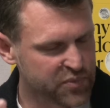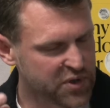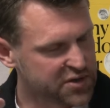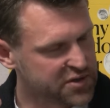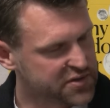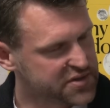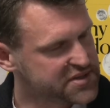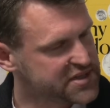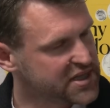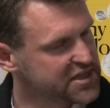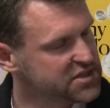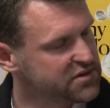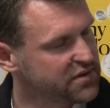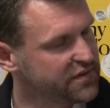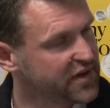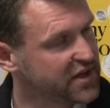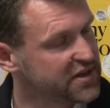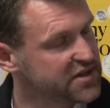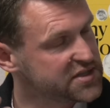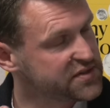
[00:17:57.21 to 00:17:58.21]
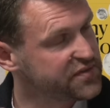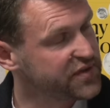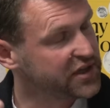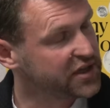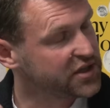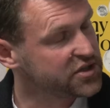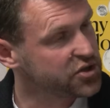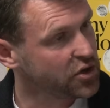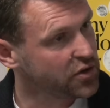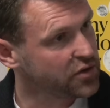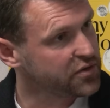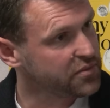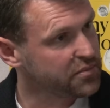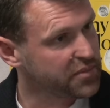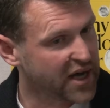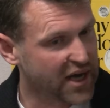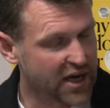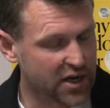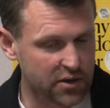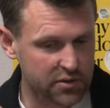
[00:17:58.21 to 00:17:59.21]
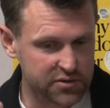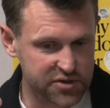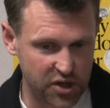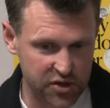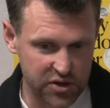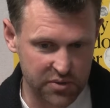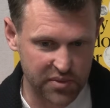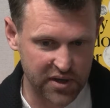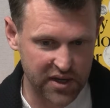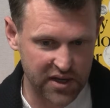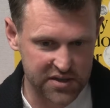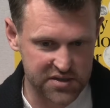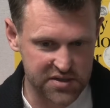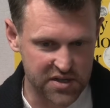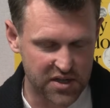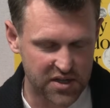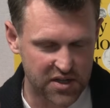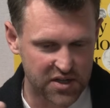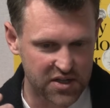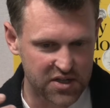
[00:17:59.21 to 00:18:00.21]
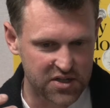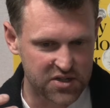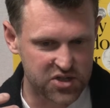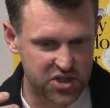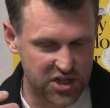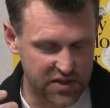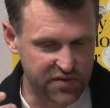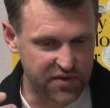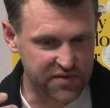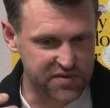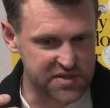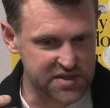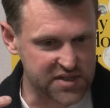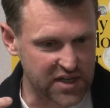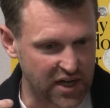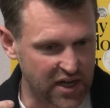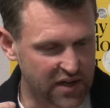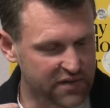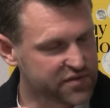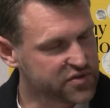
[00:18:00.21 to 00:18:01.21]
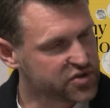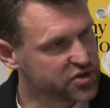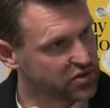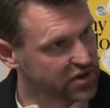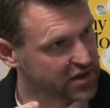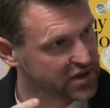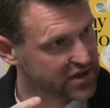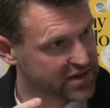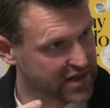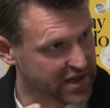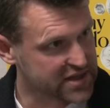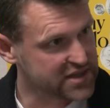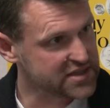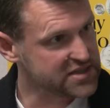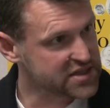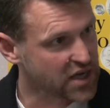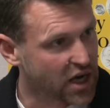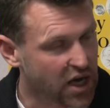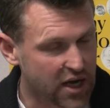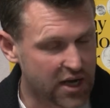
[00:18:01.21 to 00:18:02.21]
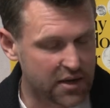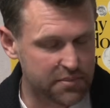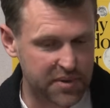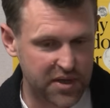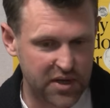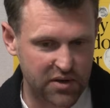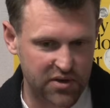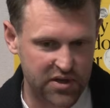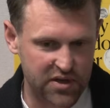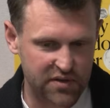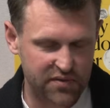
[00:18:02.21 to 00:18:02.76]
And at the centre of it, this figure, Jonathan Powell, Tony Blair's chief of staff during that entire period